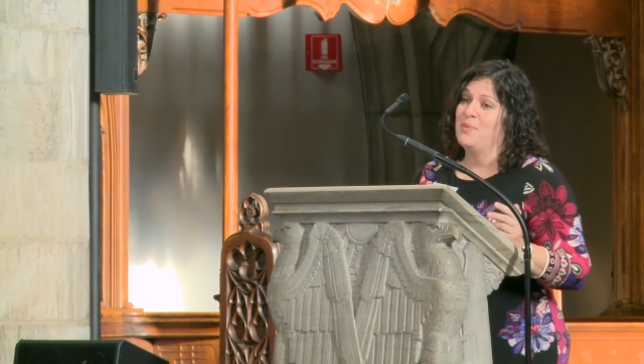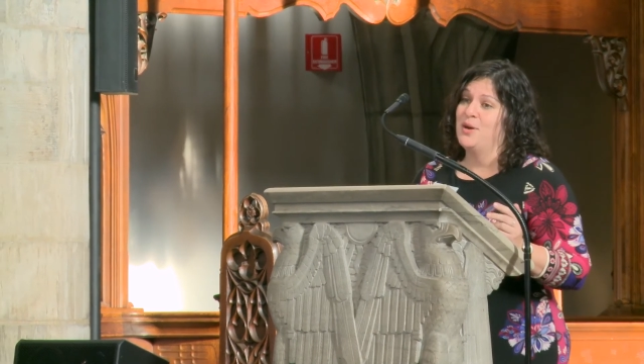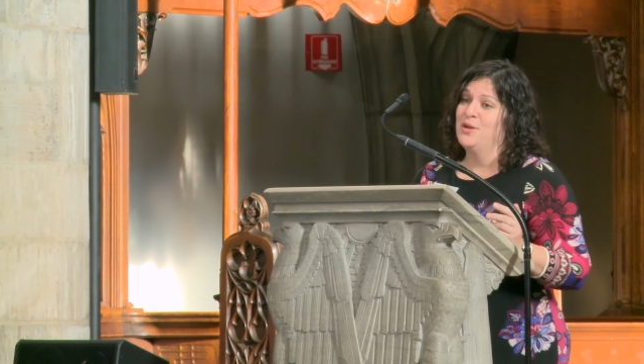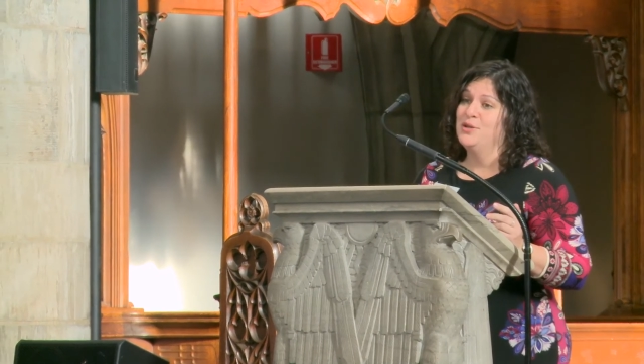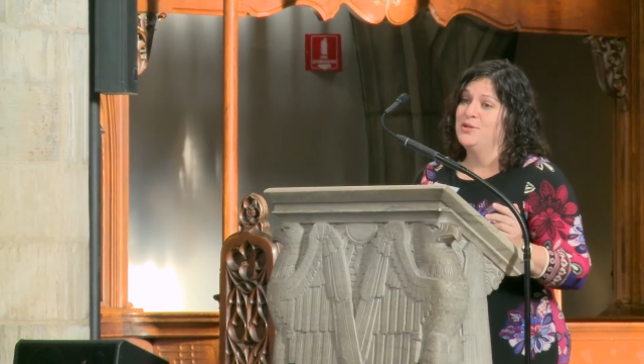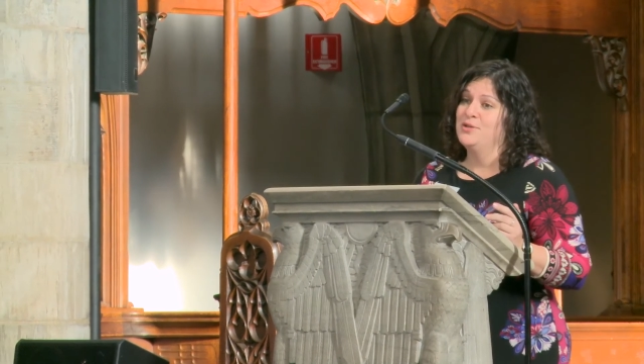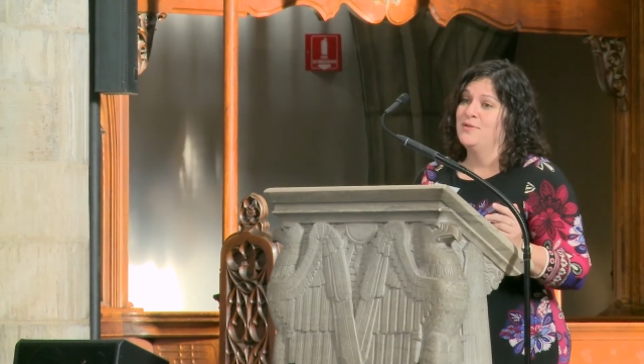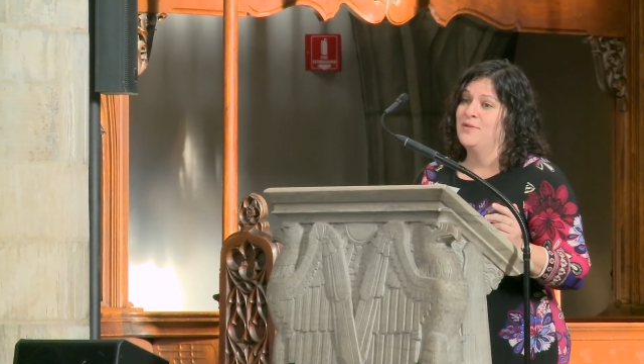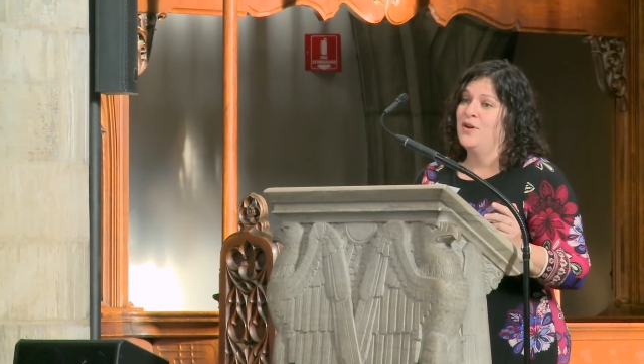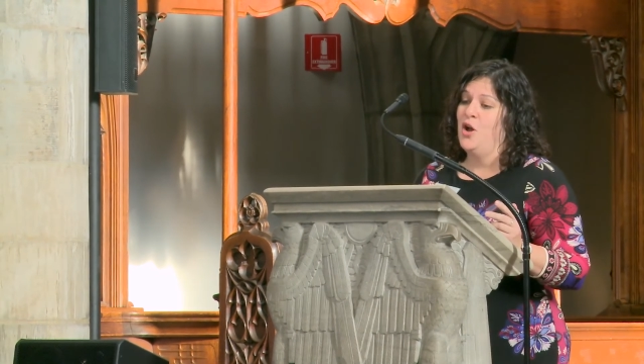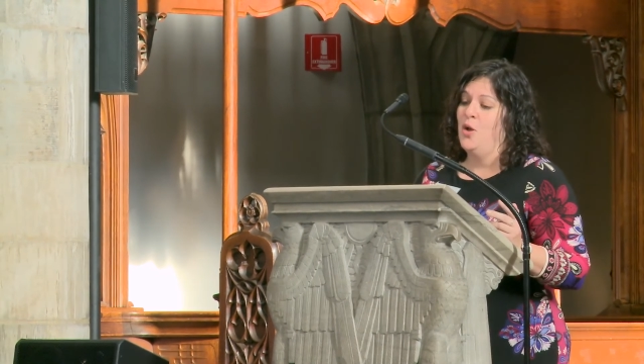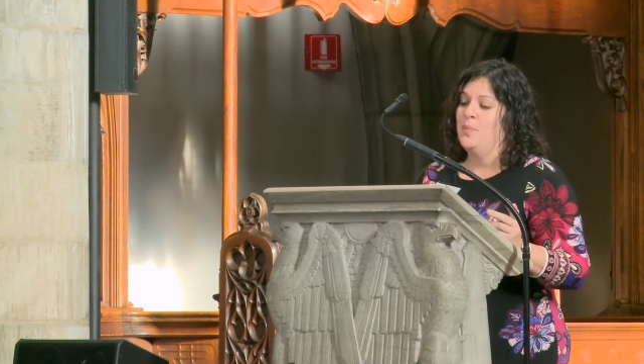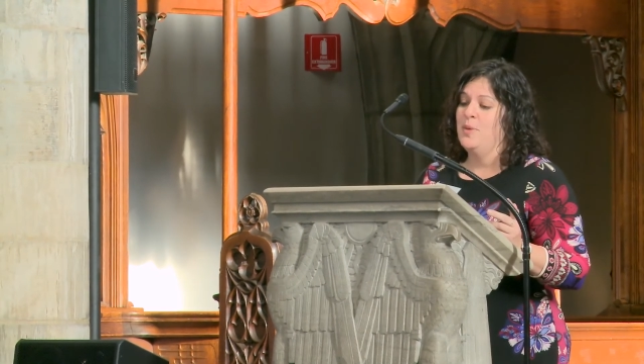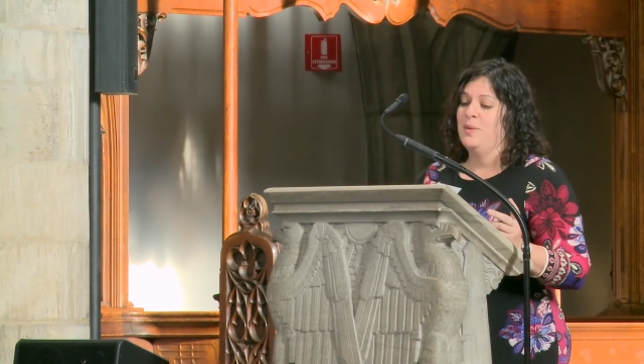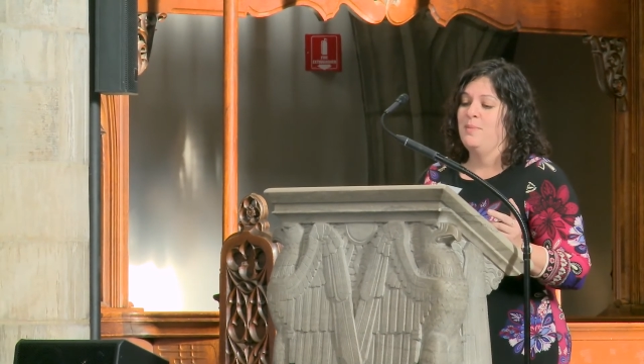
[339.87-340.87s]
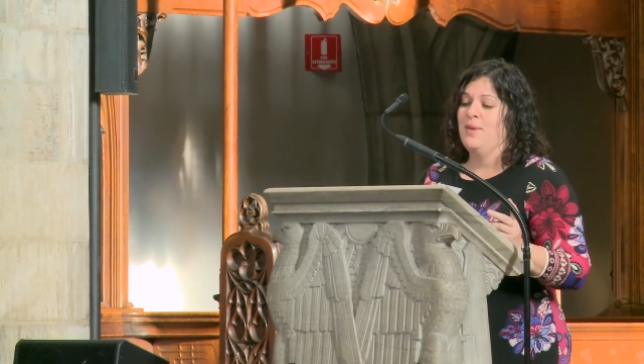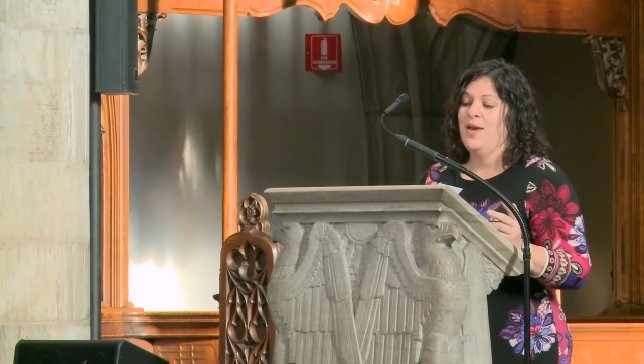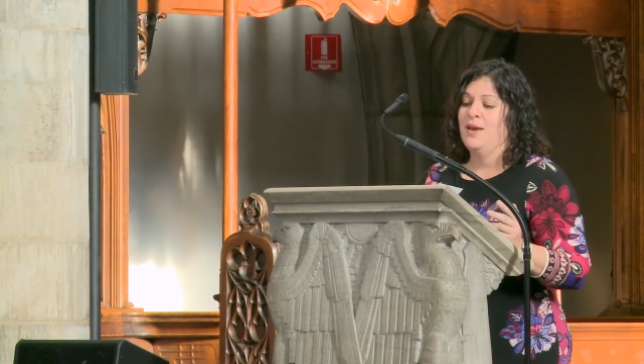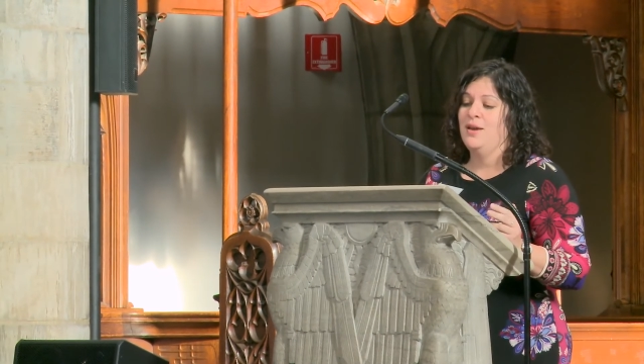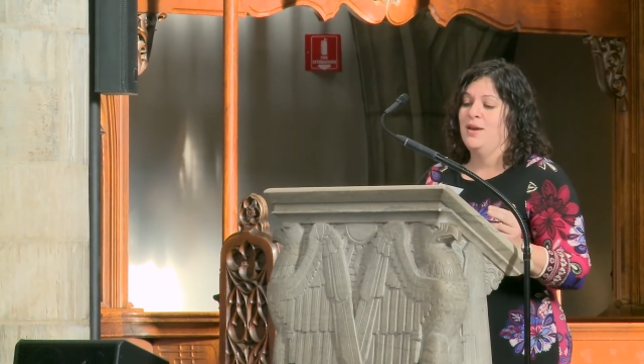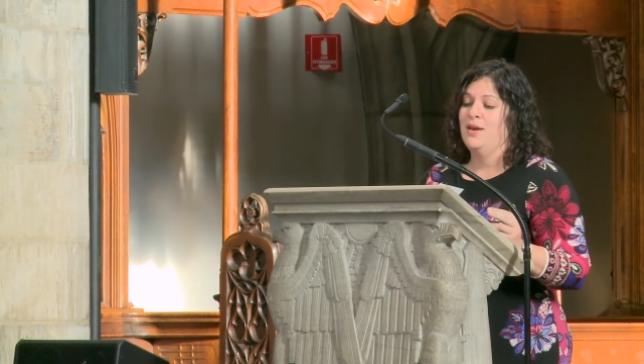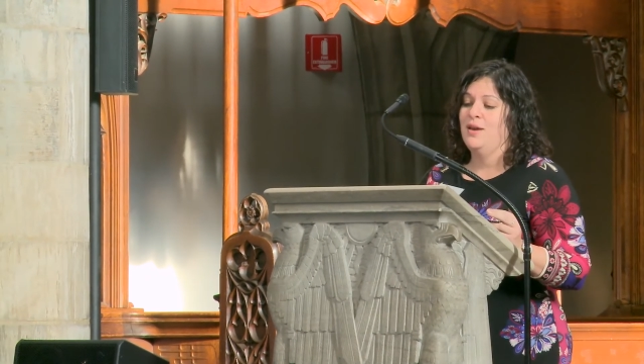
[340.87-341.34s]
much for helping
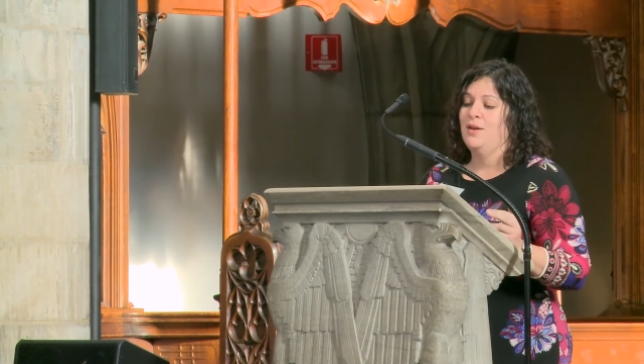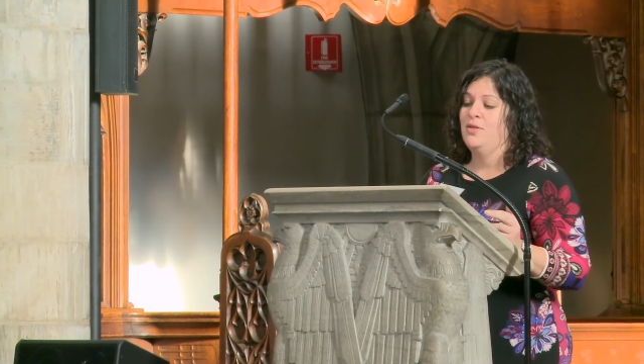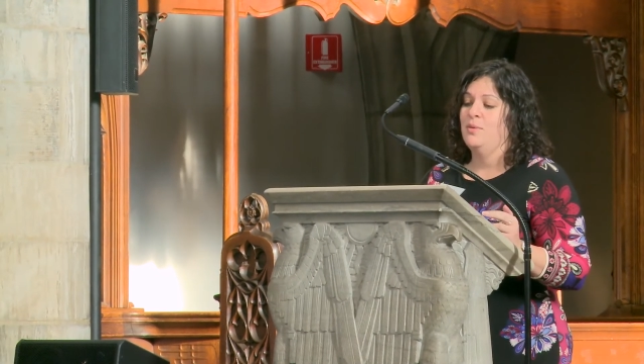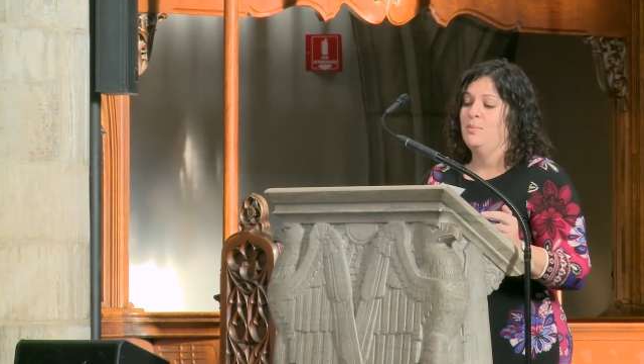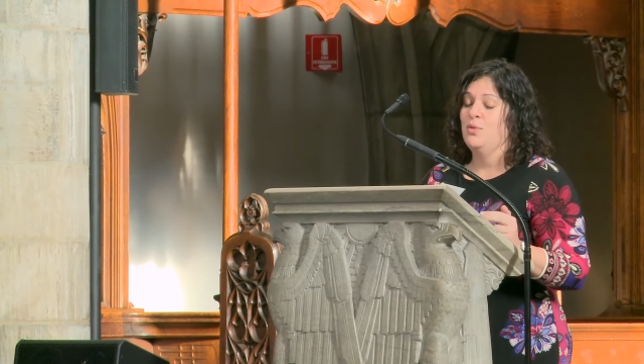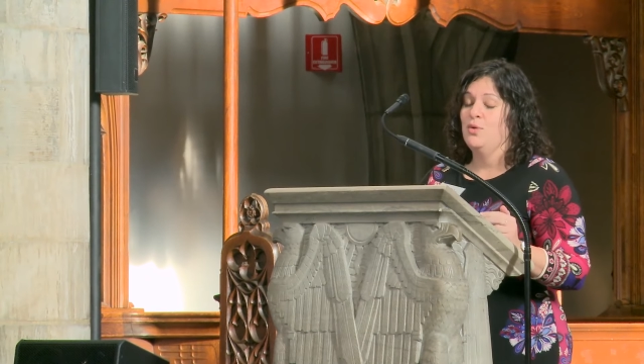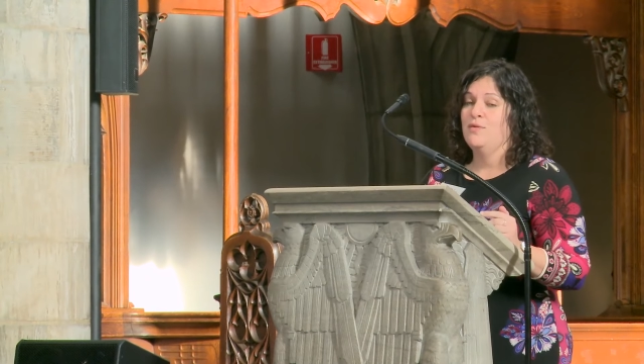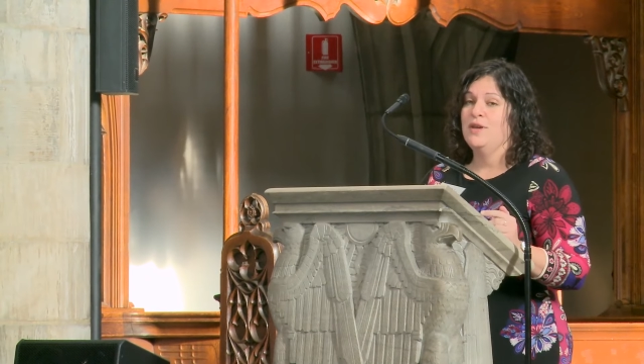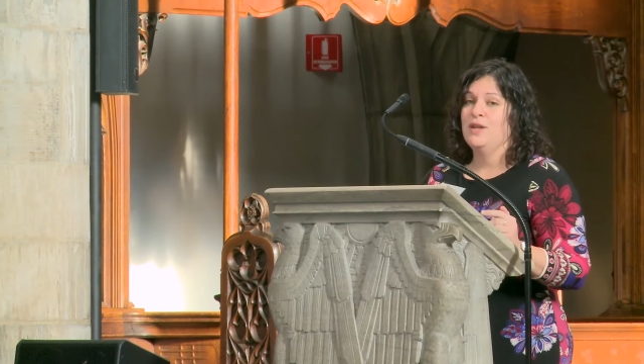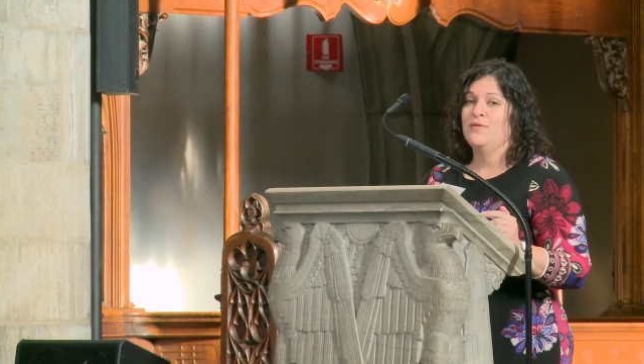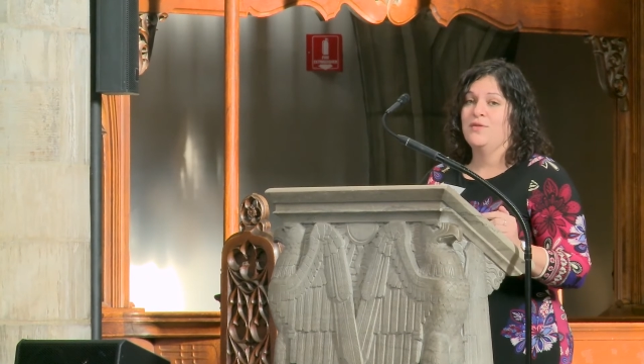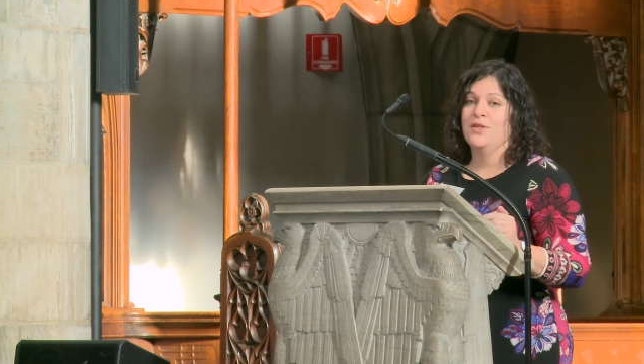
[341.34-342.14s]
making the move in